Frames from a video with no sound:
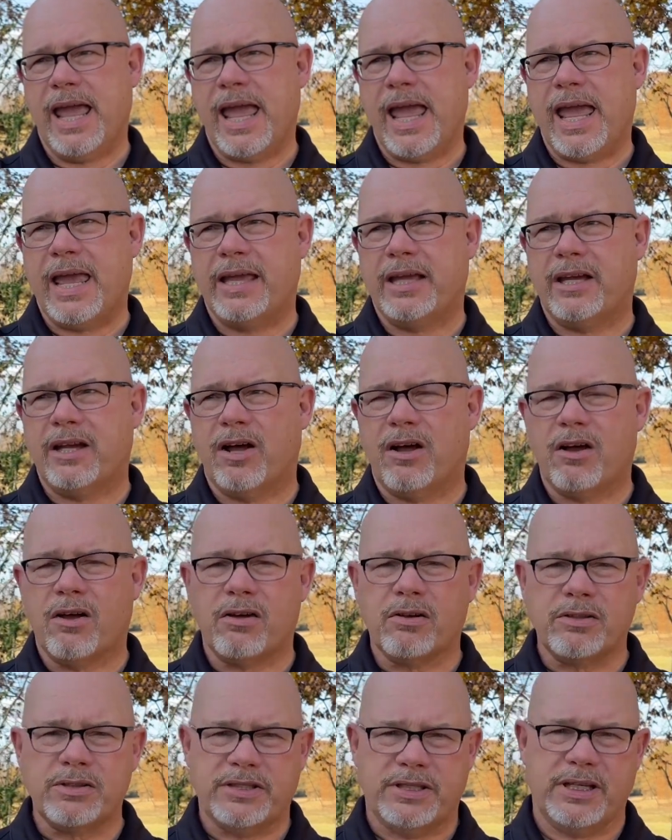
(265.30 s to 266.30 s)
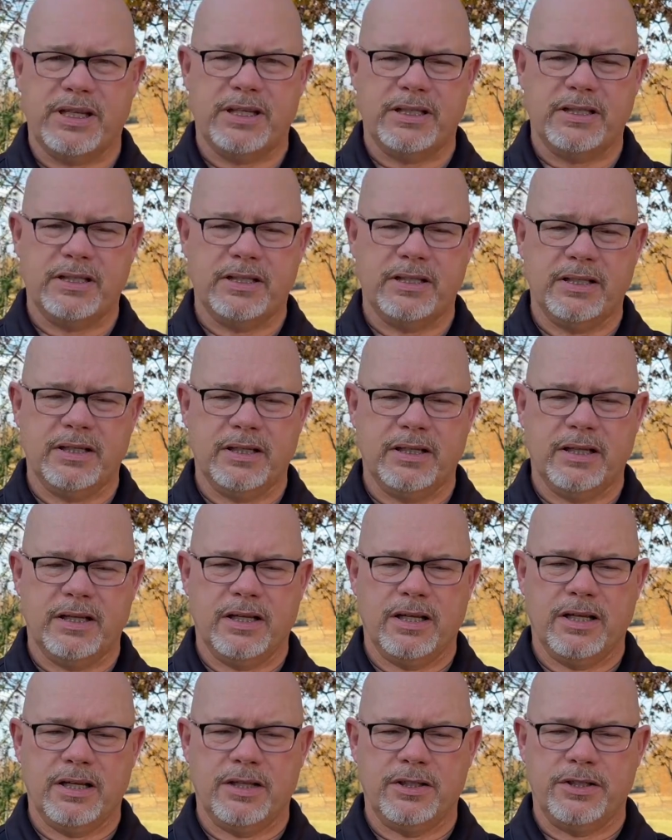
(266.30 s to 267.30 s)
and cause it
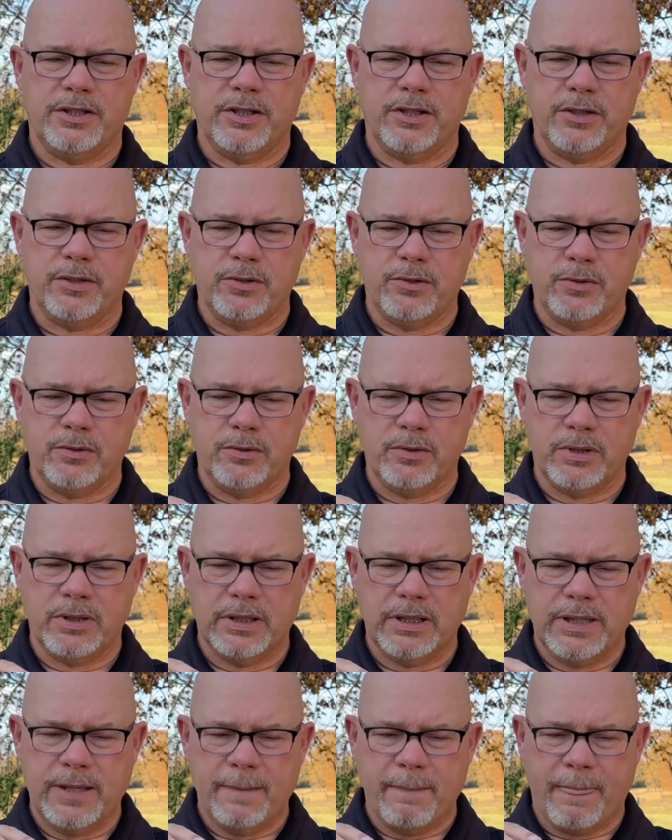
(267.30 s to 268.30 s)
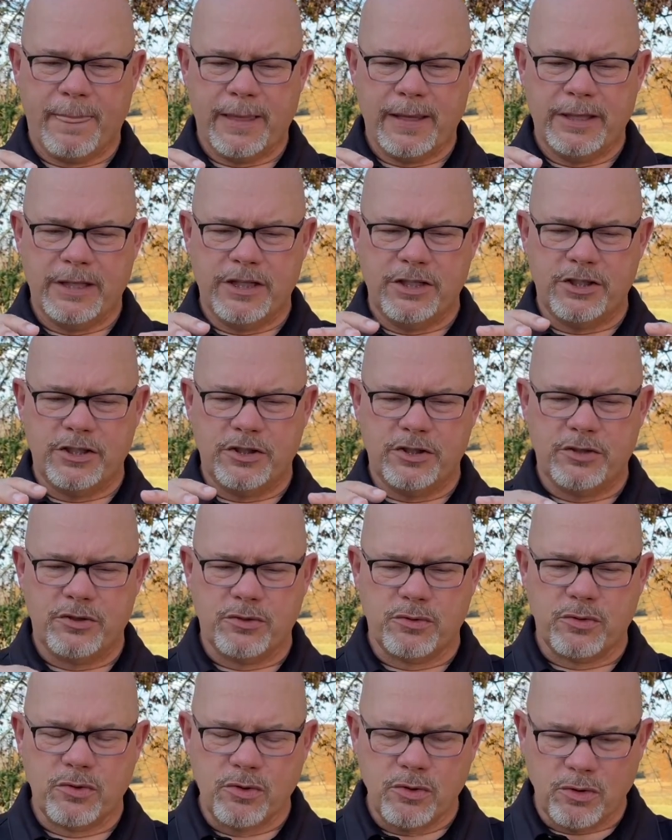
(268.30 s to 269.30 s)
to
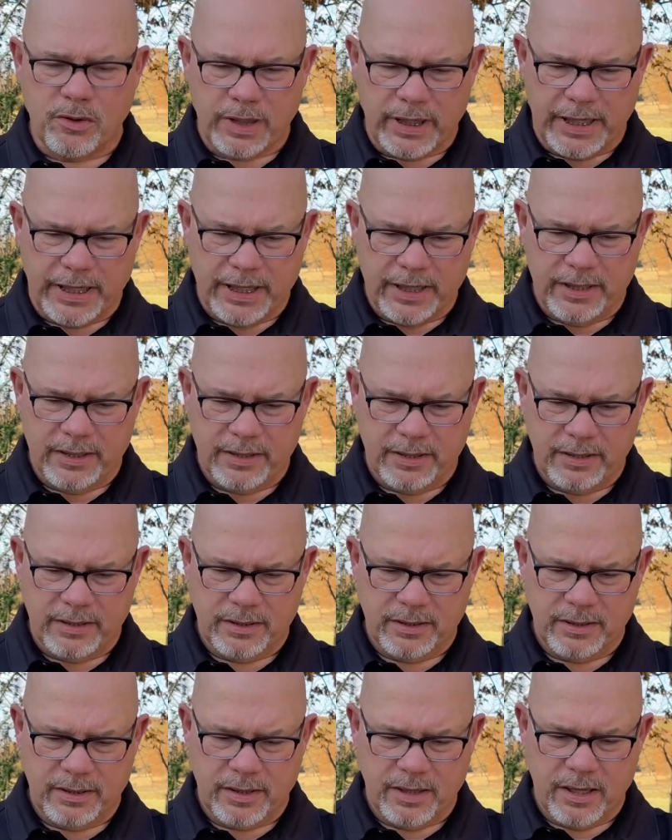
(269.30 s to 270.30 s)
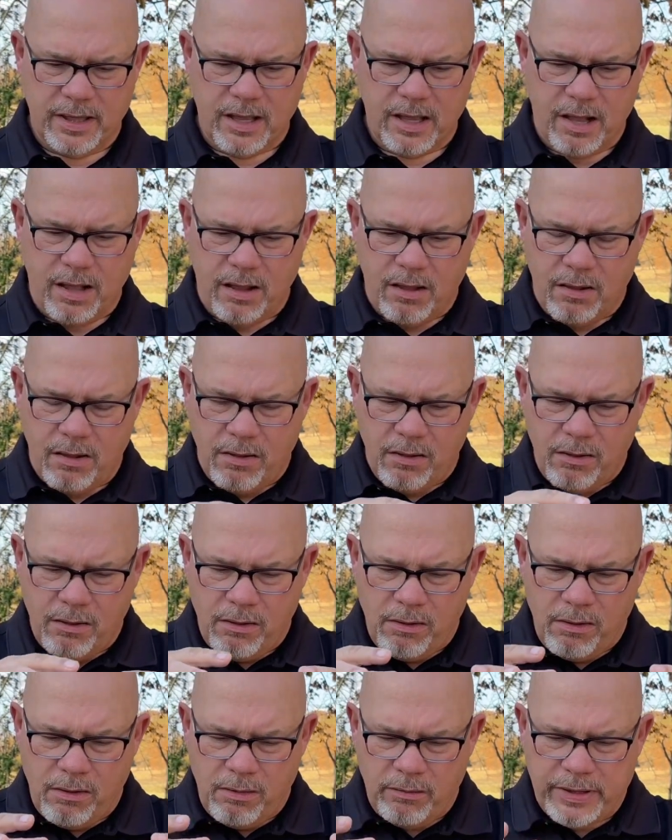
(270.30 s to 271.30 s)
destroy
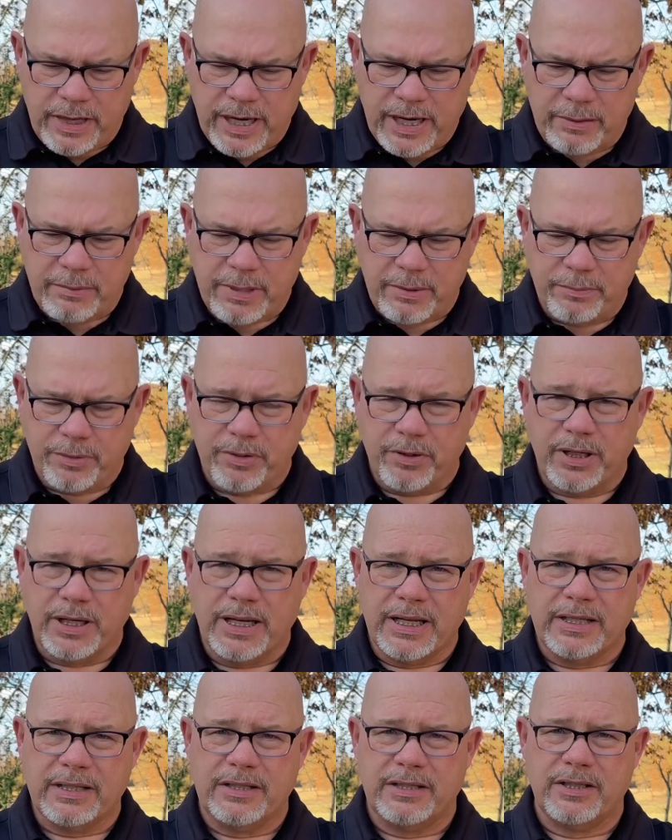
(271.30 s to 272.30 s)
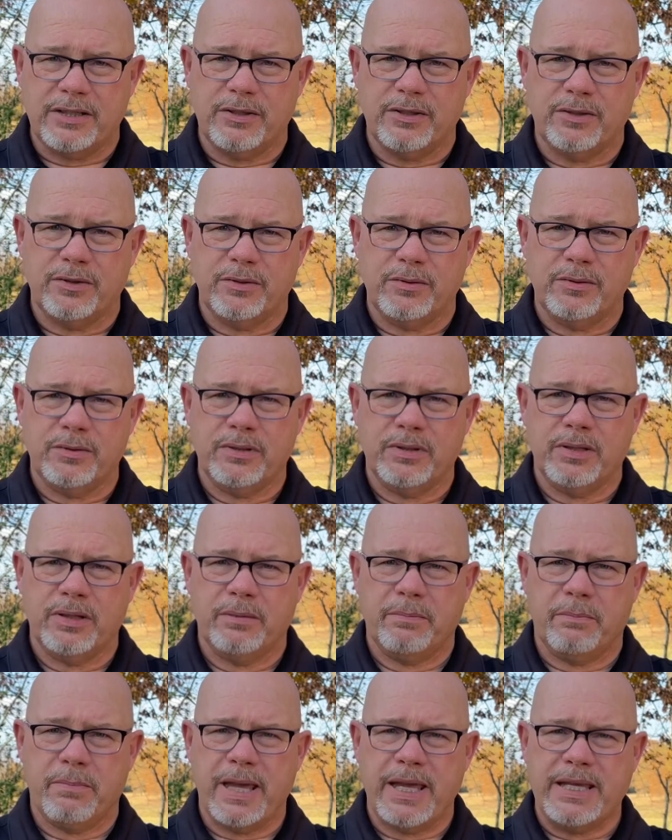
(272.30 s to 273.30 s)
all that had been put into
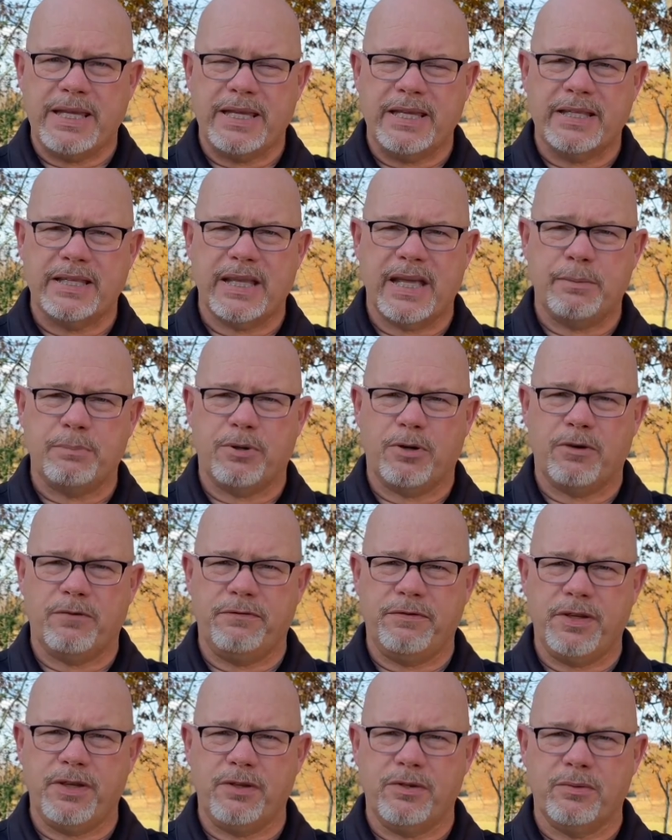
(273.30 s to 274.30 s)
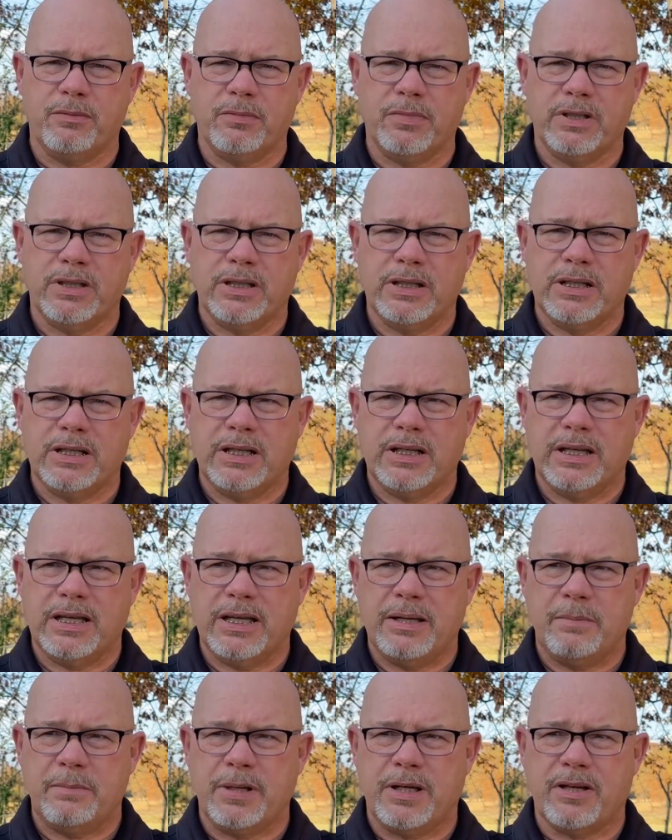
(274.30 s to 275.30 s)
making that perfume,
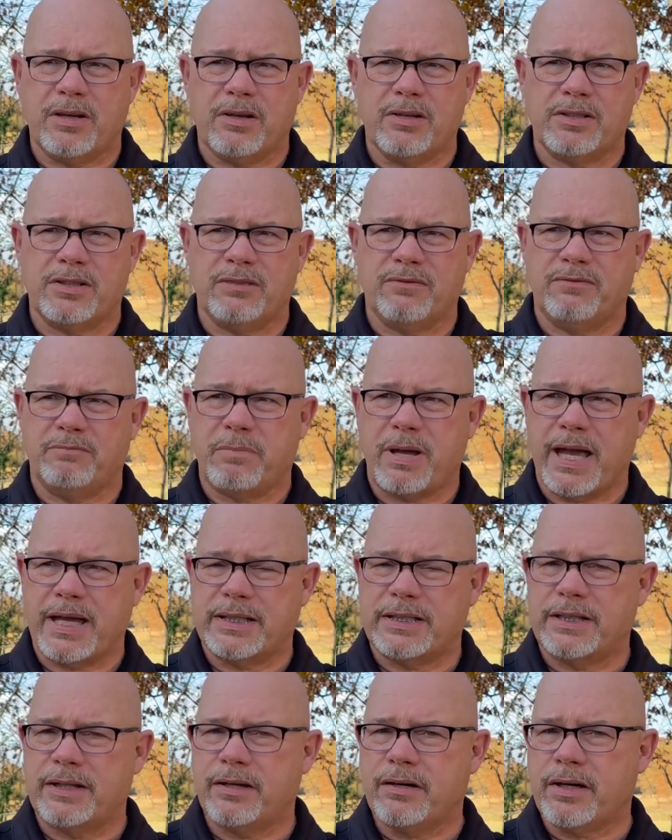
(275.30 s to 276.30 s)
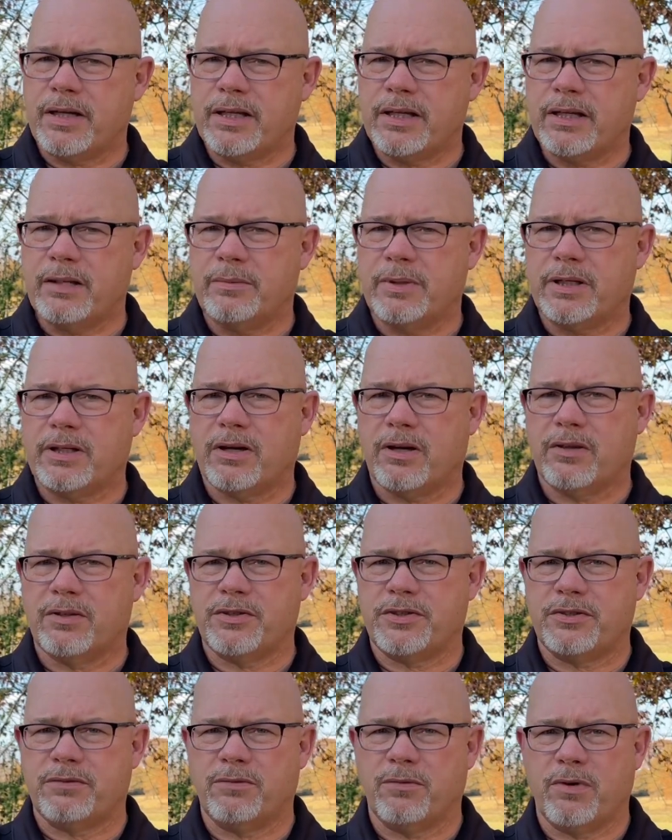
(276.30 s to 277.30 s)
because of bacteria,
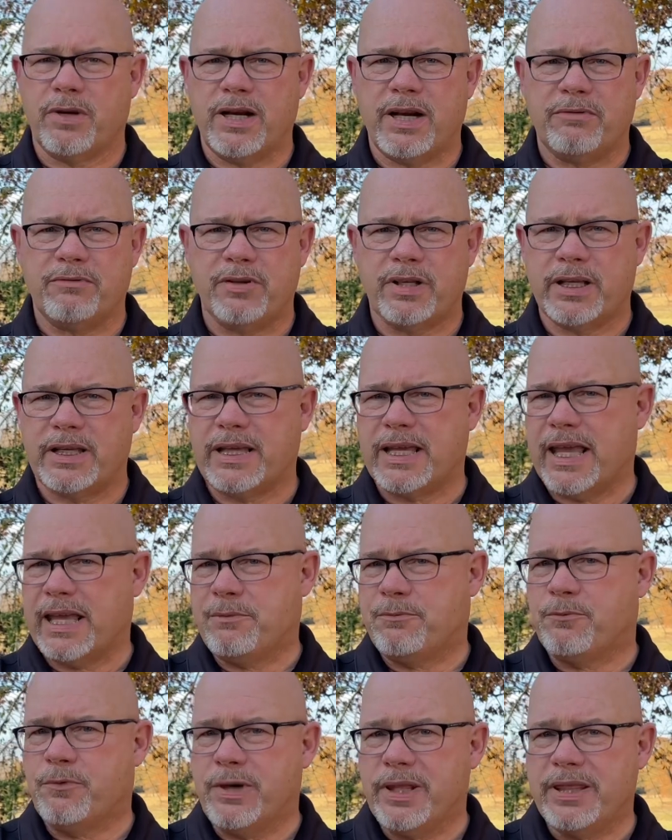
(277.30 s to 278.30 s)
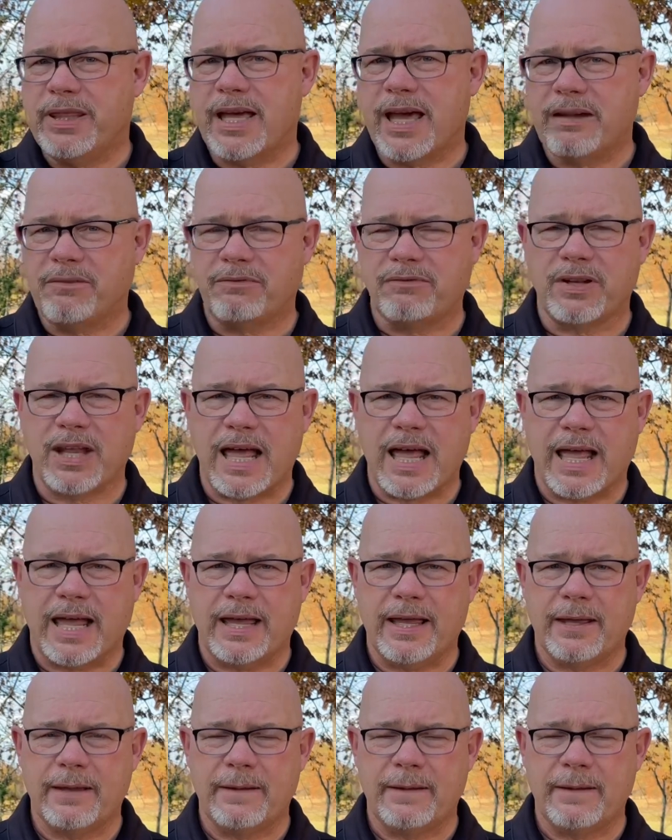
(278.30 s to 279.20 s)
because of whatever that came with that fly.